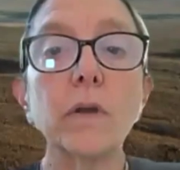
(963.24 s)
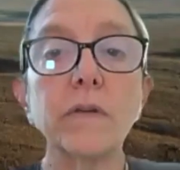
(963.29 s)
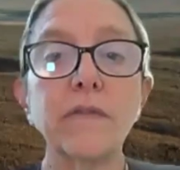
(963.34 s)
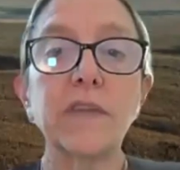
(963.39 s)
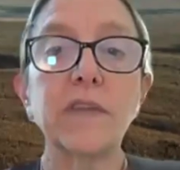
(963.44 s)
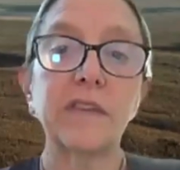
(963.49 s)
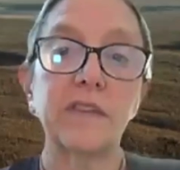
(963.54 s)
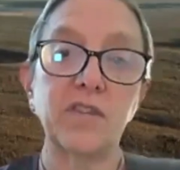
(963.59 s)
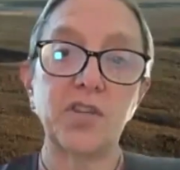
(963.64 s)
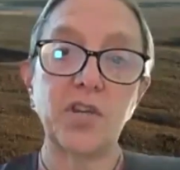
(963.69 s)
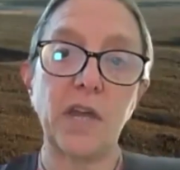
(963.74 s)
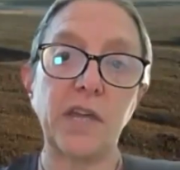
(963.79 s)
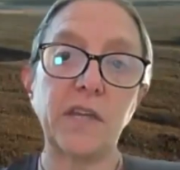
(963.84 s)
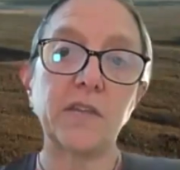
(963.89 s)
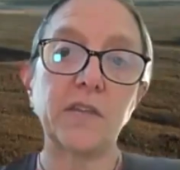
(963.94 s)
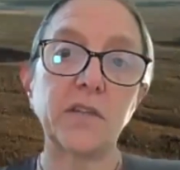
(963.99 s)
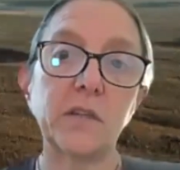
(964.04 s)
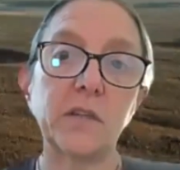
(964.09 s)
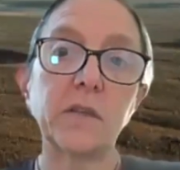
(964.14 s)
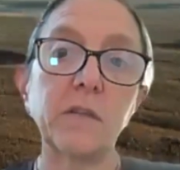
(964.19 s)
all of these
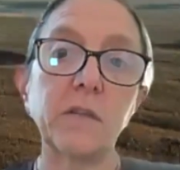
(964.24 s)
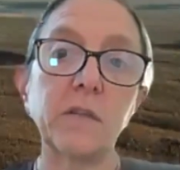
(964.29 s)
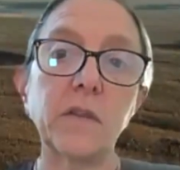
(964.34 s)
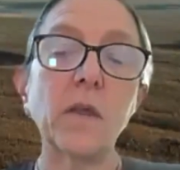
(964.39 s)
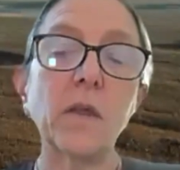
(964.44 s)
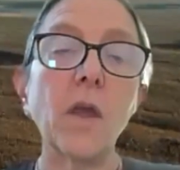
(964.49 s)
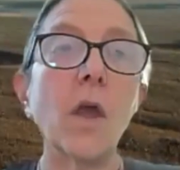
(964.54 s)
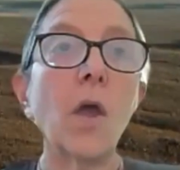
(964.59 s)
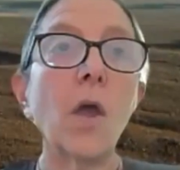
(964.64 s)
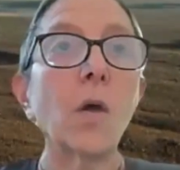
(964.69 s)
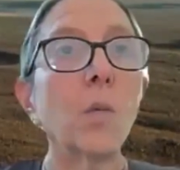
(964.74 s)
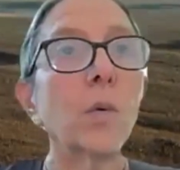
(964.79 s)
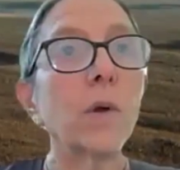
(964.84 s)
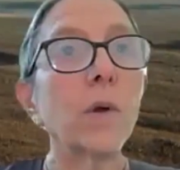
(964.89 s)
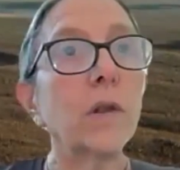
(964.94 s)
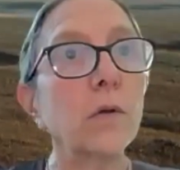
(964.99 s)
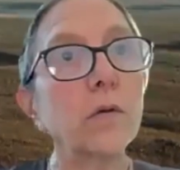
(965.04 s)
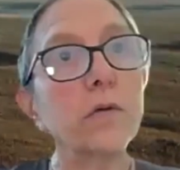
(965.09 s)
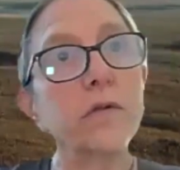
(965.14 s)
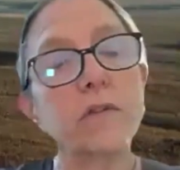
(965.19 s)
changes
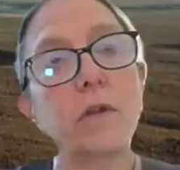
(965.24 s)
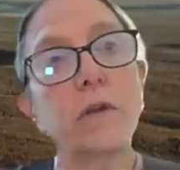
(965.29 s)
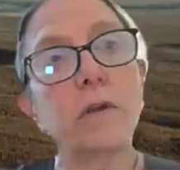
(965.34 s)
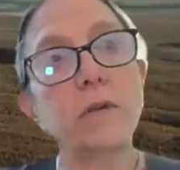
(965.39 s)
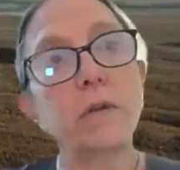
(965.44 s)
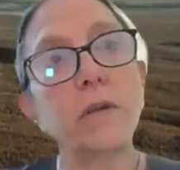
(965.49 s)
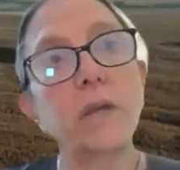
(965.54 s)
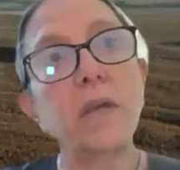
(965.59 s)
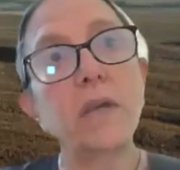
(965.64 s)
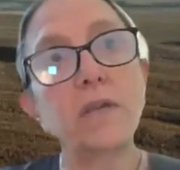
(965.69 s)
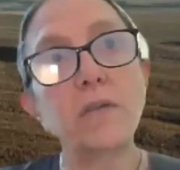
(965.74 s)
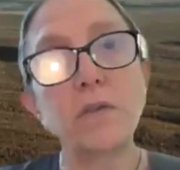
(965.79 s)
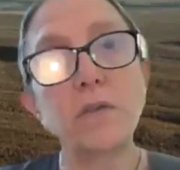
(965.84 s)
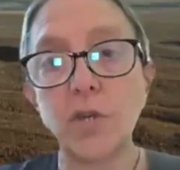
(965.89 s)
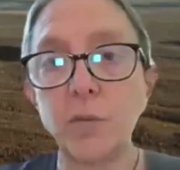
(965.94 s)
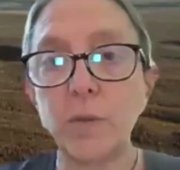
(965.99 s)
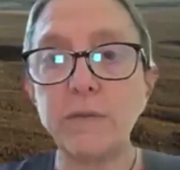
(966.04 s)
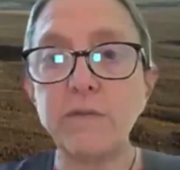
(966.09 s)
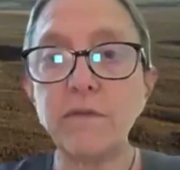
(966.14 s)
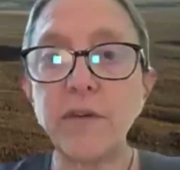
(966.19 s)
will also need
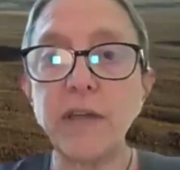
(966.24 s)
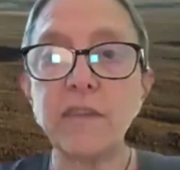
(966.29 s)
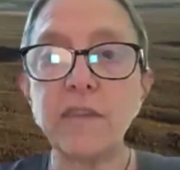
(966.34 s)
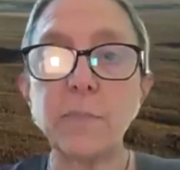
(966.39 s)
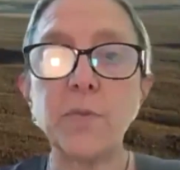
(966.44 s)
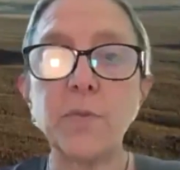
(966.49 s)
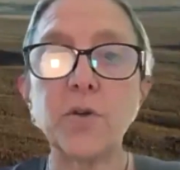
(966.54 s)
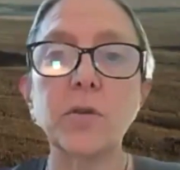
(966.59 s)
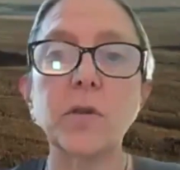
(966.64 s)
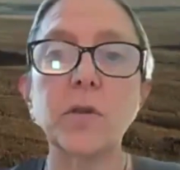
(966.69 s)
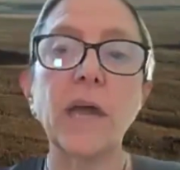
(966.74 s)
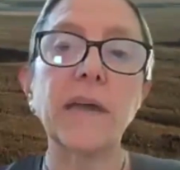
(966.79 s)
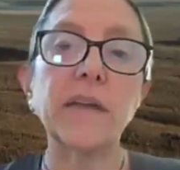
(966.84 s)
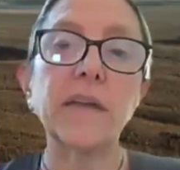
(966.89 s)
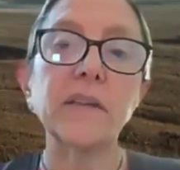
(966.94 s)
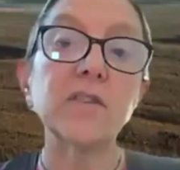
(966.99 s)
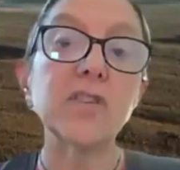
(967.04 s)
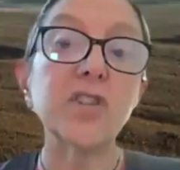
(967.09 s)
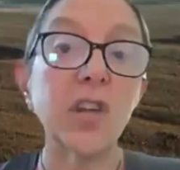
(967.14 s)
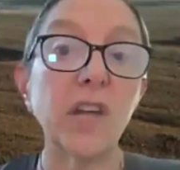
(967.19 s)
new investment
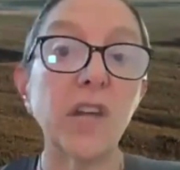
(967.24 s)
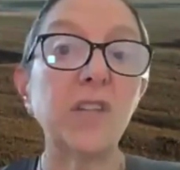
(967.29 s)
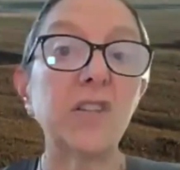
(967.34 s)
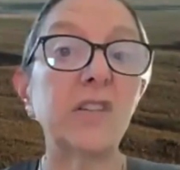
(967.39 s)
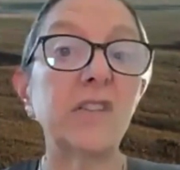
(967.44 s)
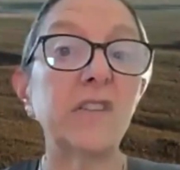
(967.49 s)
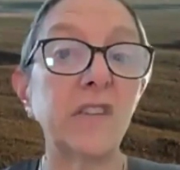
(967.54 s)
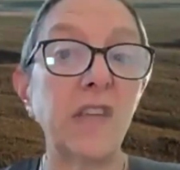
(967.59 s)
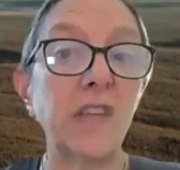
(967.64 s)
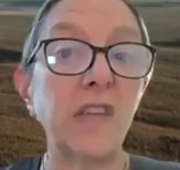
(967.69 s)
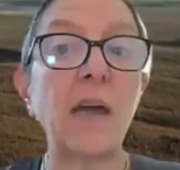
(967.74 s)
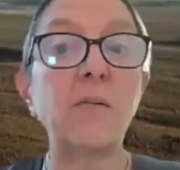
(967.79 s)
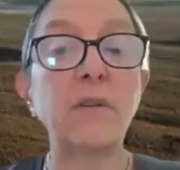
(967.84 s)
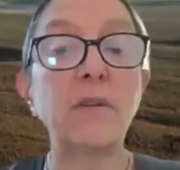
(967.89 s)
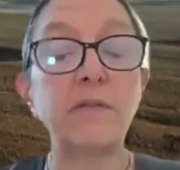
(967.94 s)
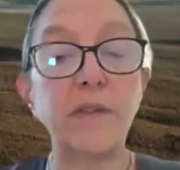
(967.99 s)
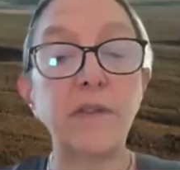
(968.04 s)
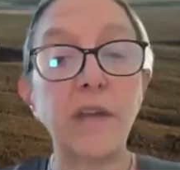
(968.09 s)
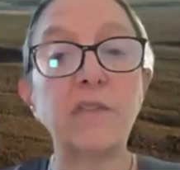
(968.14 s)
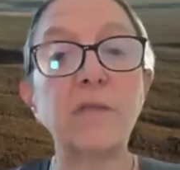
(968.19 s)
and changes to how
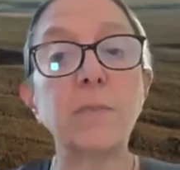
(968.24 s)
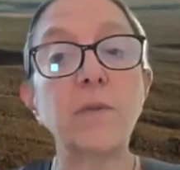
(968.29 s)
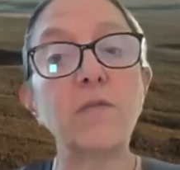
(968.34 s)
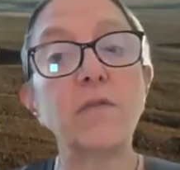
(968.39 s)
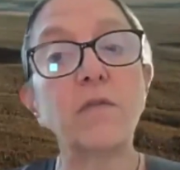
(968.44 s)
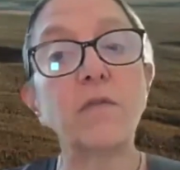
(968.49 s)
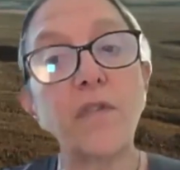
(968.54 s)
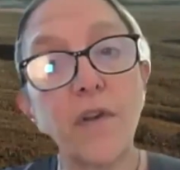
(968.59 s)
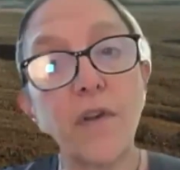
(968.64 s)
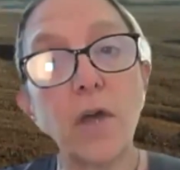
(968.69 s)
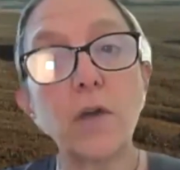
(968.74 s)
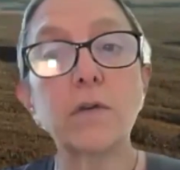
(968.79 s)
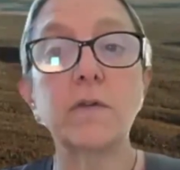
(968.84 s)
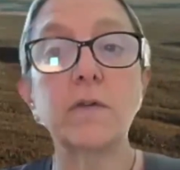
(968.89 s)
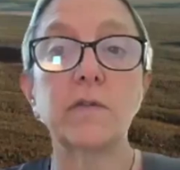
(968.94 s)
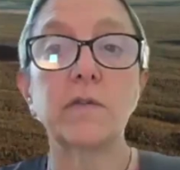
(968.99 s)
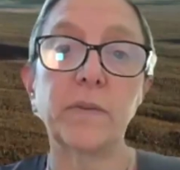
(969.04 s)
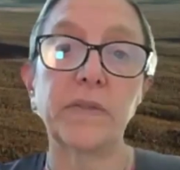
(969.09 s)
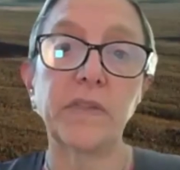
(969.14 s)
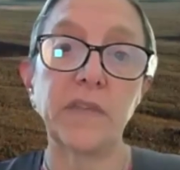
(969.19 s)
investment
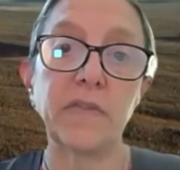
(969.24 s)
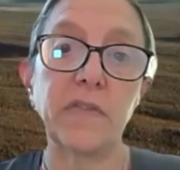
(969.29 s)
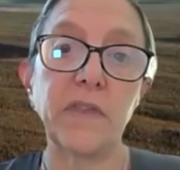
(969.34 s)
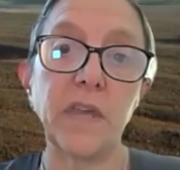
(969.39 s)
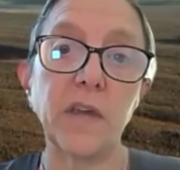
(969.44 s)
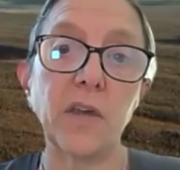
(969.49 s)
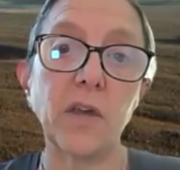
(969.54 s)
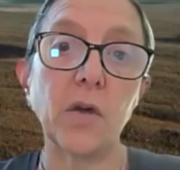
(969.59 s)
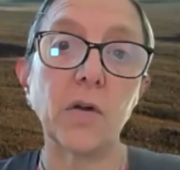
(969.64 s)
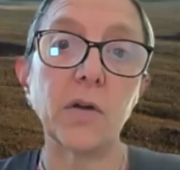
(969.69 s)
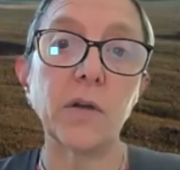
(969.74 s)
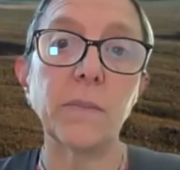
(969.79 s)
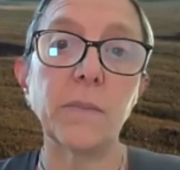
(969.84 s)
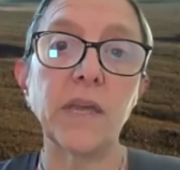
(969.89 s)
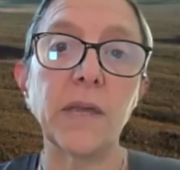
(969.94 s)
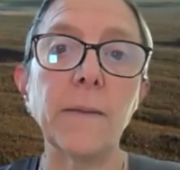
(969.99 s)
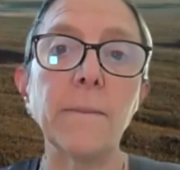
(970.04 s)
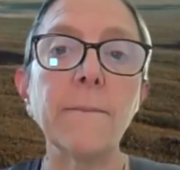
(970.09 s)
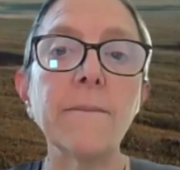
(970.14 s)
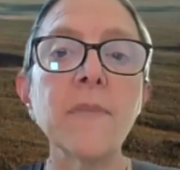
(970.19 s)
flows within the
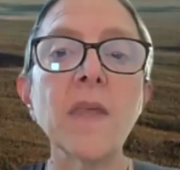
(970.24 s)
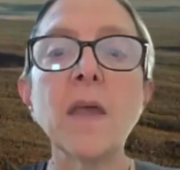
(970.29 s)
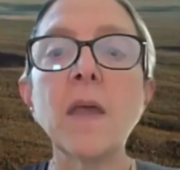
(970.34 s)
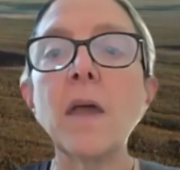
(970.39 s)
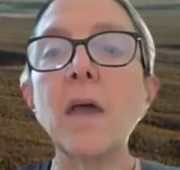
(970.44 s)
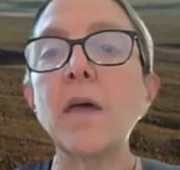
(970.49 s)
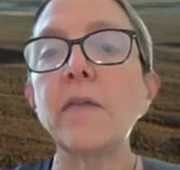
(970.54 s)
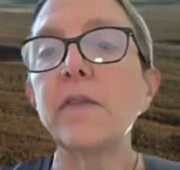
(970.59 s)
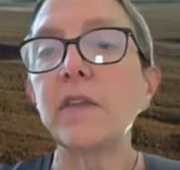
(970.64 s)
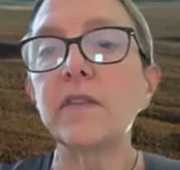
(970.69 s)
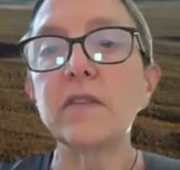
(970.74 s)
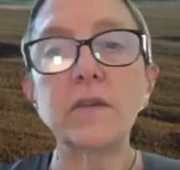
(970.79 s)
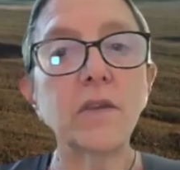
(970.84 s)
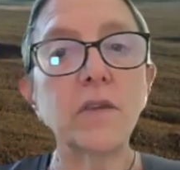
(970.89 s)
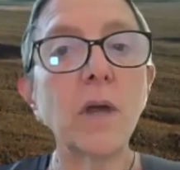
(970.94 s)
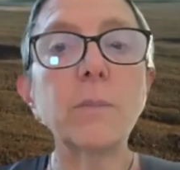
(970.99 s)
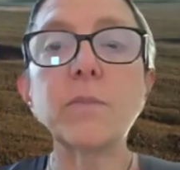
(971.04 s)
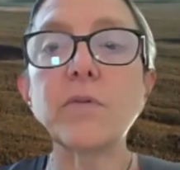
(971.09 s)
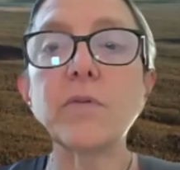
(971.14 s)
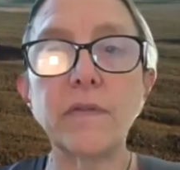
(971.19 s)
economy. There's a
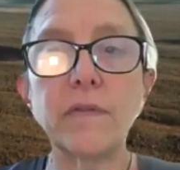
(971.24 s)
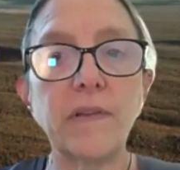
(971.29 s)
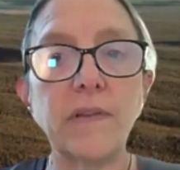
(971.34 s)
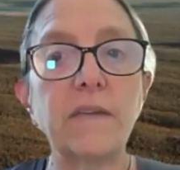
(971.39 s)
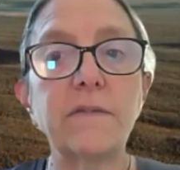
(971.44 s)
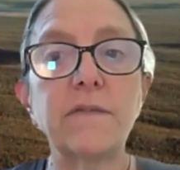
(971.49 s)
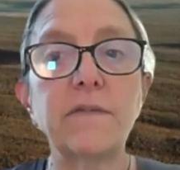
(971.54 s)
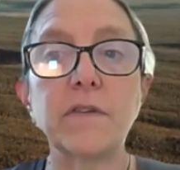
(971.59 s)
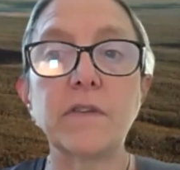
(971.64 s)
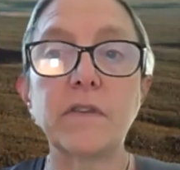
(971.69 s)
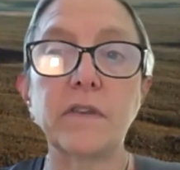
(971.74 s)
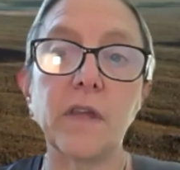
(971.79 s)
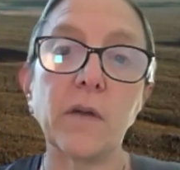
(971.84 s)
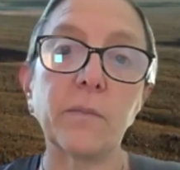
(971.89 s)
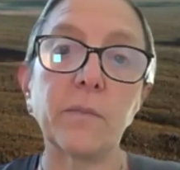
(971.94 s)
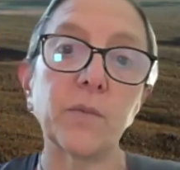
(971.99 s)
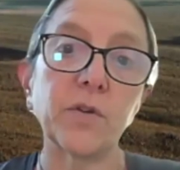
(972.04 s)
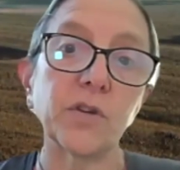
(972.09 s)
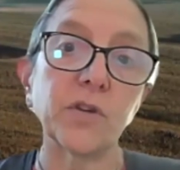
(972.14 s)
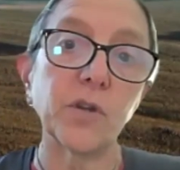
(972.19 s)
number of levers the
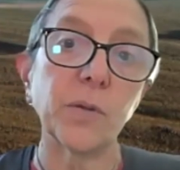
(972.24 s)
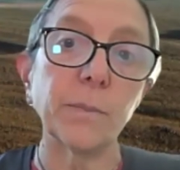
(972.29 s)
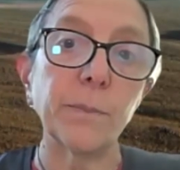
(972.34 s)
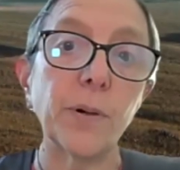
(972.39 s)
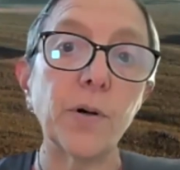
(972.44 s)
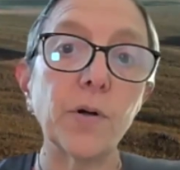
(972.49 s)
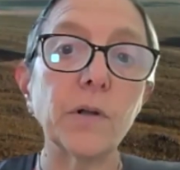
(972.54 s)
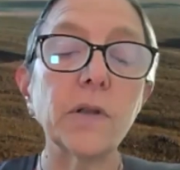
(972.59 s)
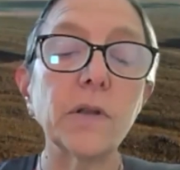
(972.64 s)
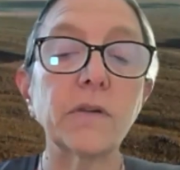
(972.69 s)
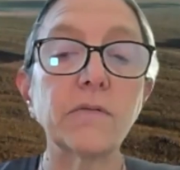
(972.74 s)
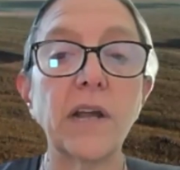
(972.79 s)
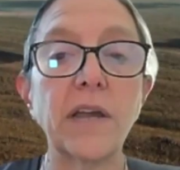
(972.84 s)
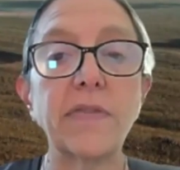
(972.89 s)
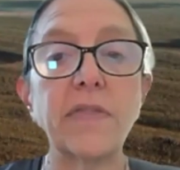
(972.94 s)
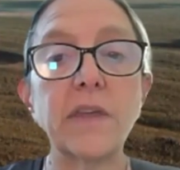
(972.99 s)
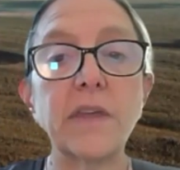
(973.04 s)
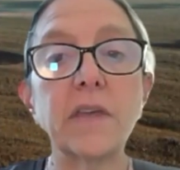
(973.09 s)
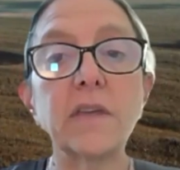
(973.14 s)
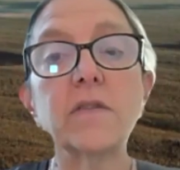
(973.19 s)
government can pull
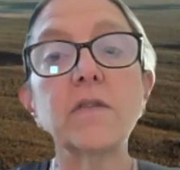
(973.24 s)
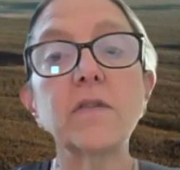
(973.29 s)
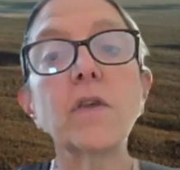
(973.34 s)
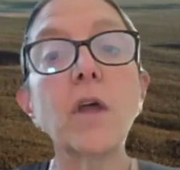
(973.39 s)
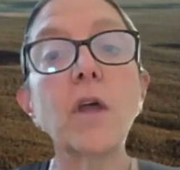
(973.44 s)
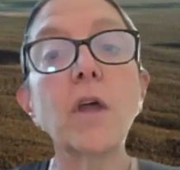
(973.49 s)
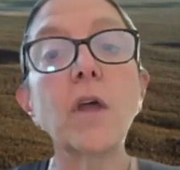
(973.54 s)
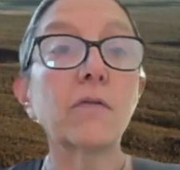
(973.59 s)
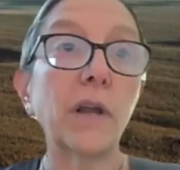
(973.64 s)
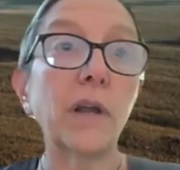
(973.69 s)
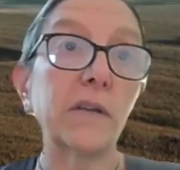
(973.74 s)
around its